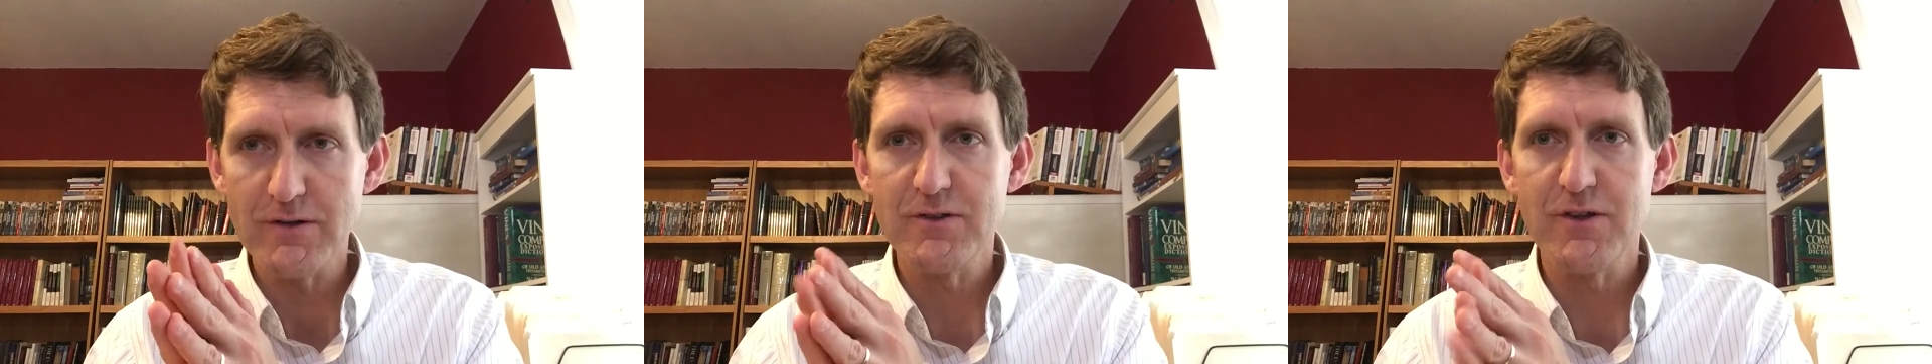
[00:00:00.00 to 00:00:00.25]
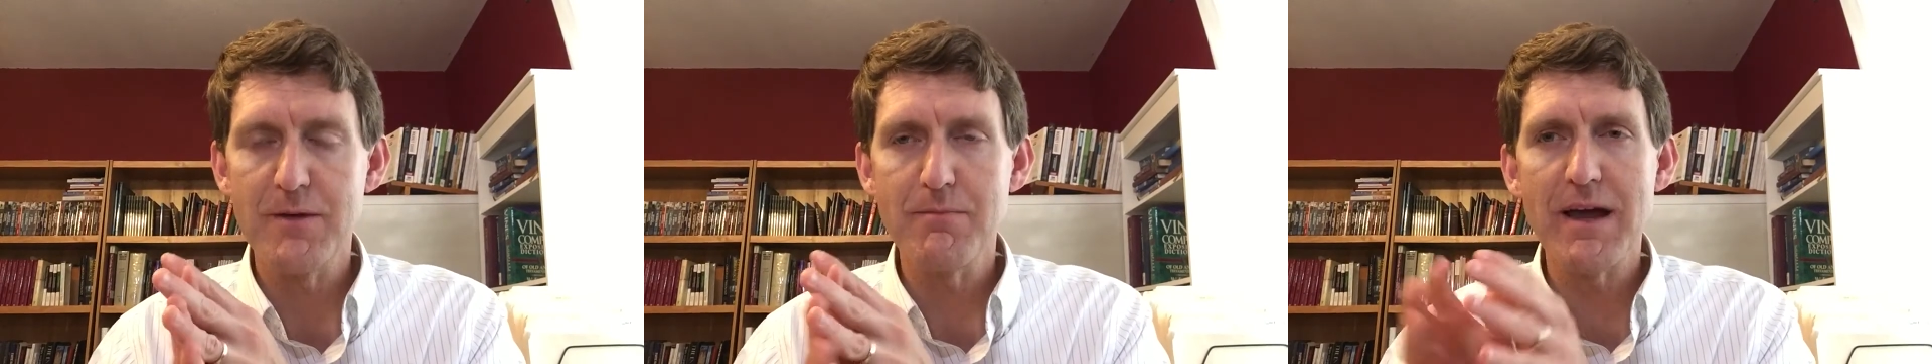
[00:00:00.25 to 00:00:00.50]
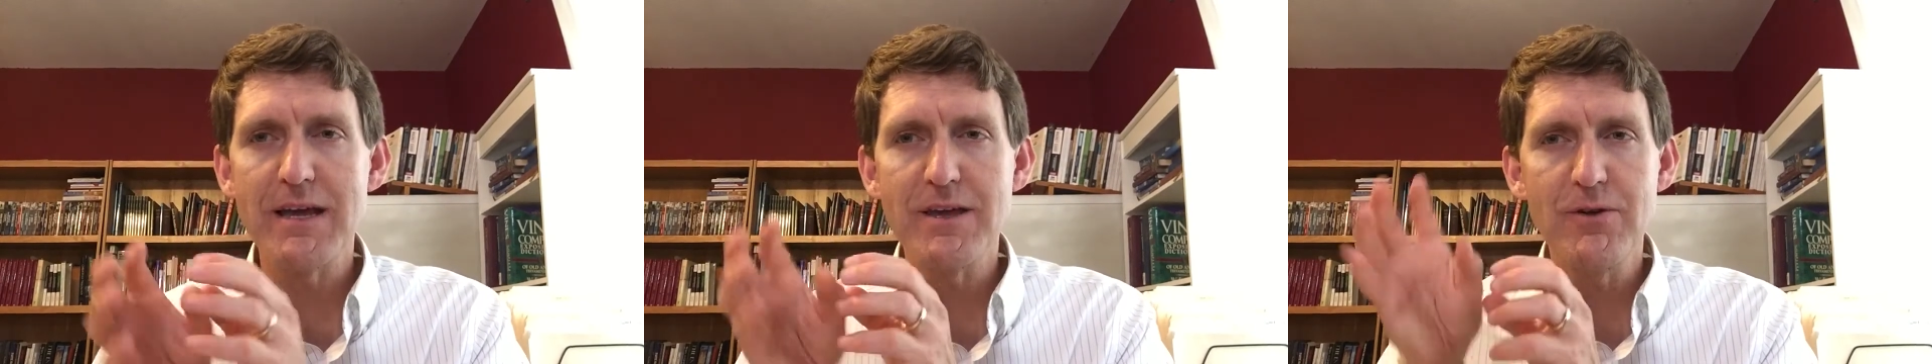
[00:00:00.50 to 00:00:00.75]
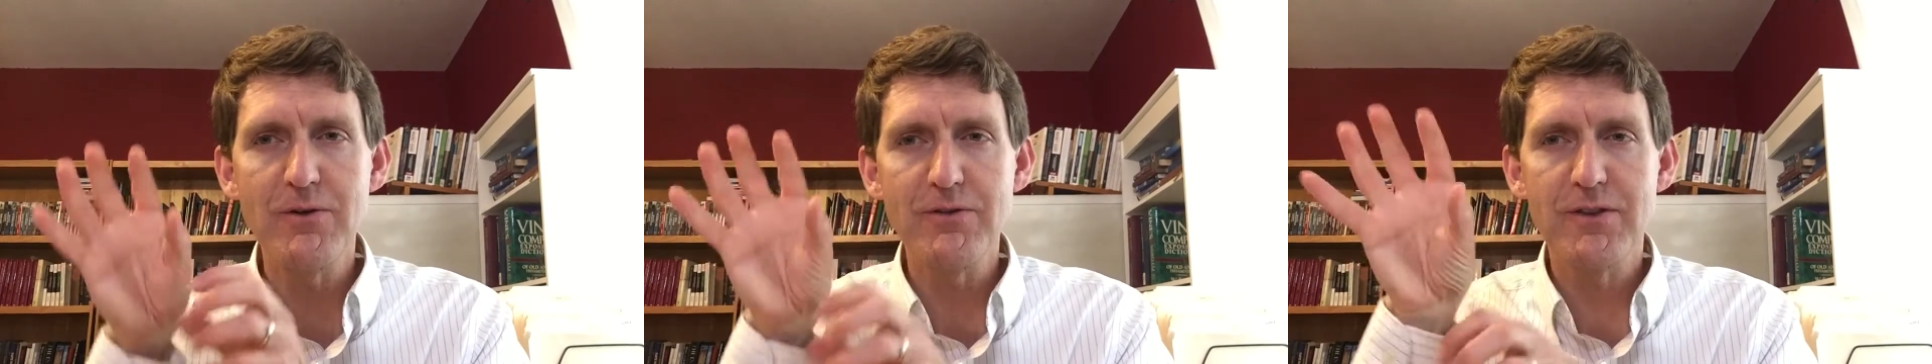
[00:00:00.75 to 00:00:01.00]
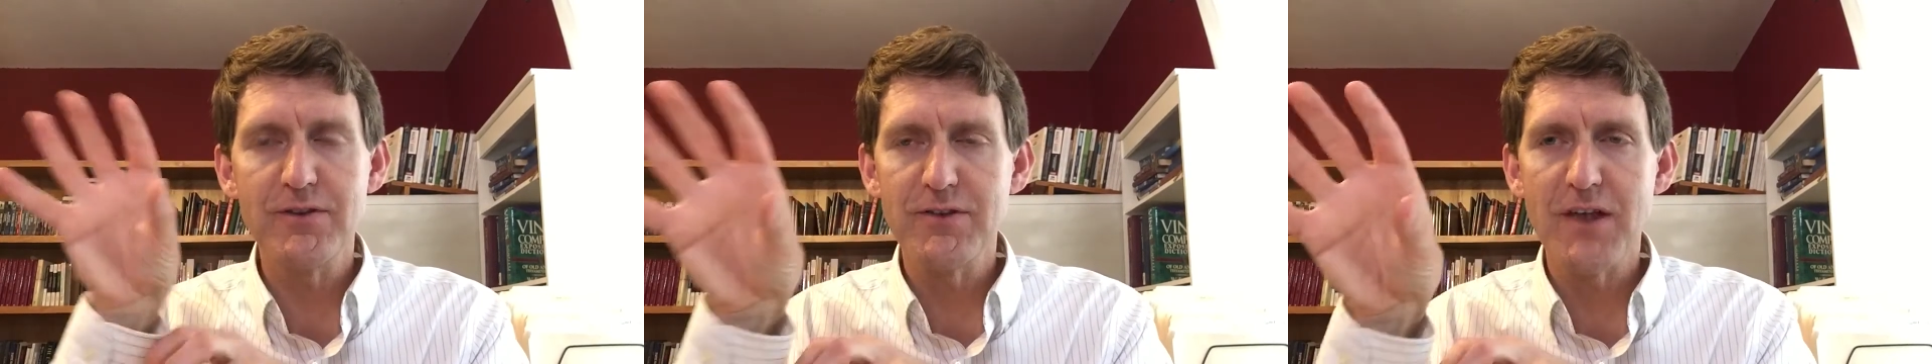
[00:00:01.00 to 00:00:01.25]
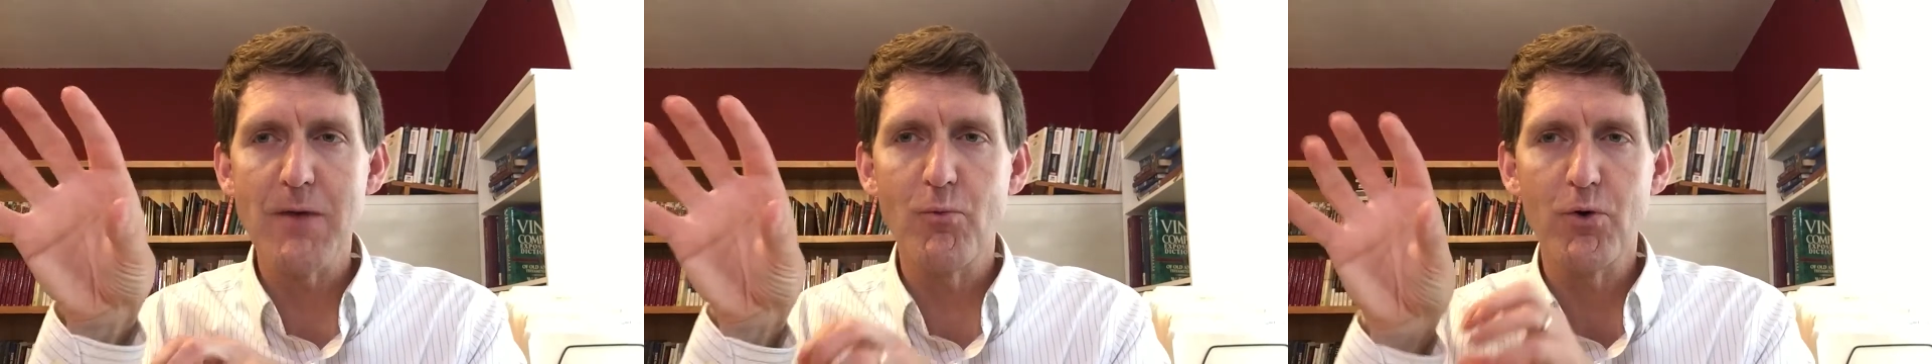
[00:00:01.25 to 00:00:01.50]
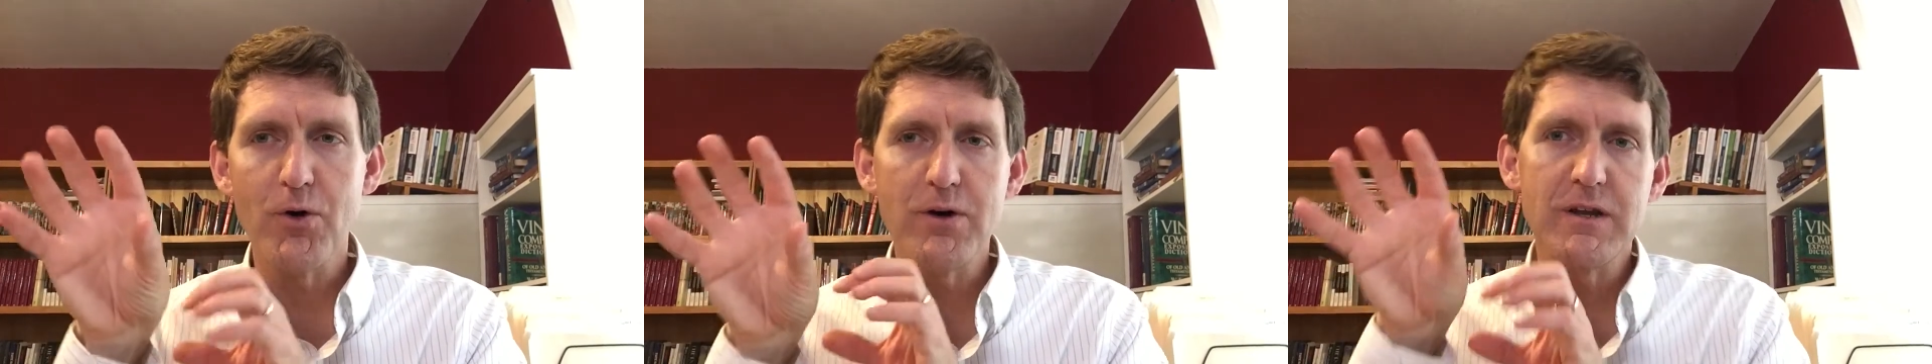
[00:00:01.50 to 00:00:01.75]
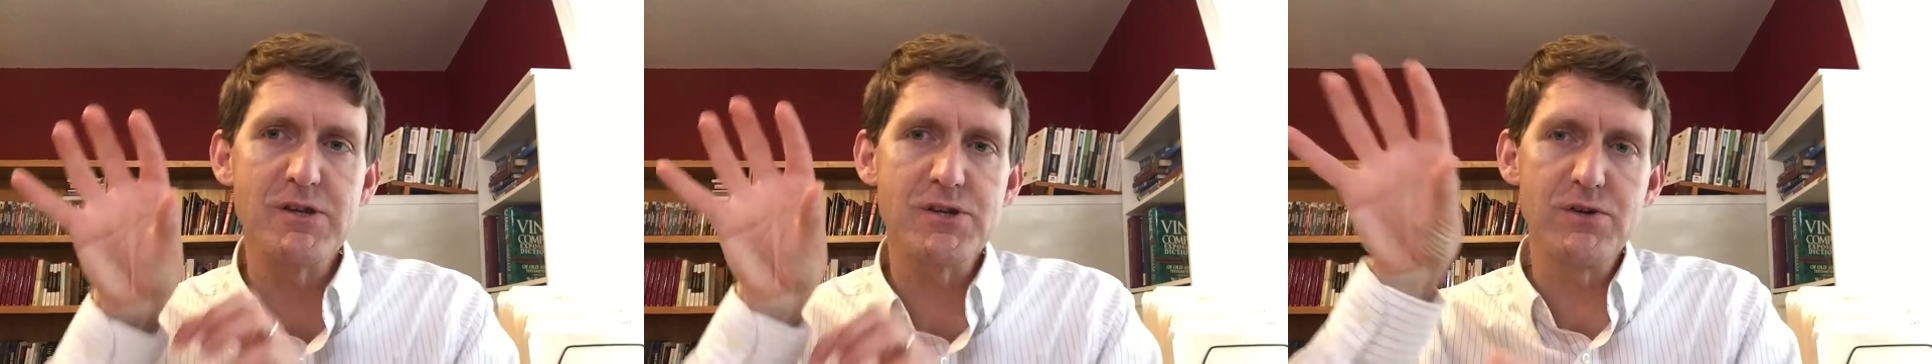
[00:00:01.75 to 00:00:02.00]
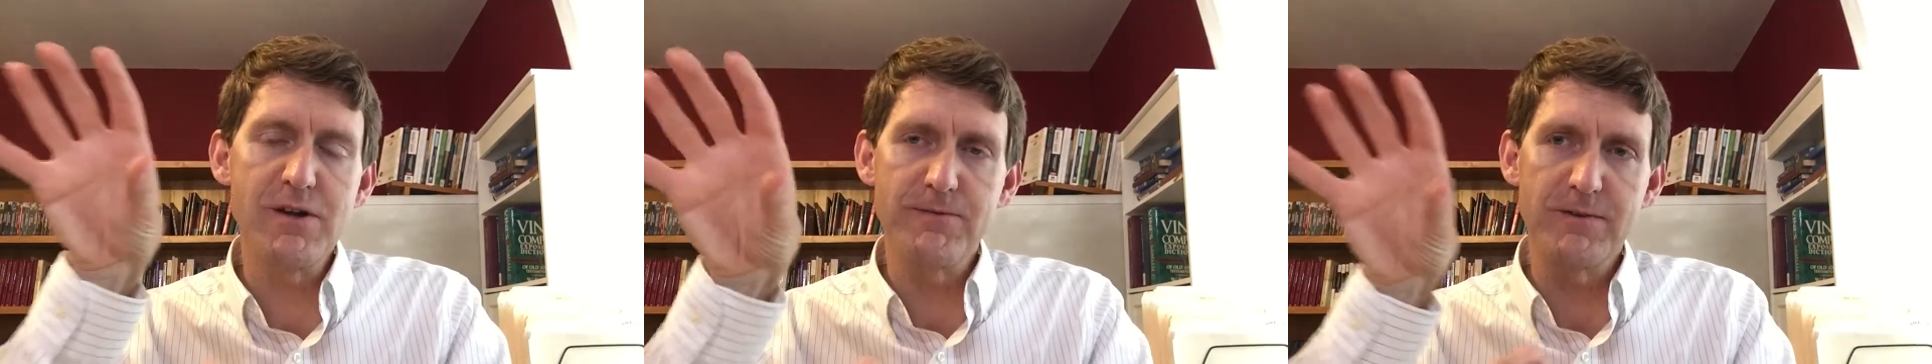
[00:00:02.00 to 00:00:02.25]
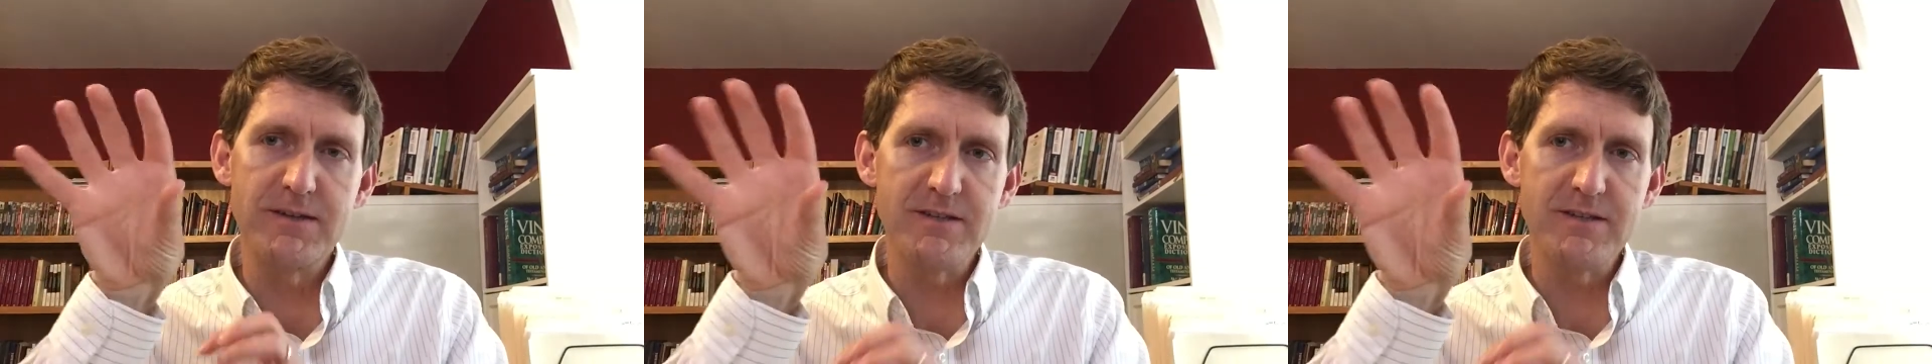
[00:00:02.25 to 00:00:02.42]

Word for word: So they might use the same word in two different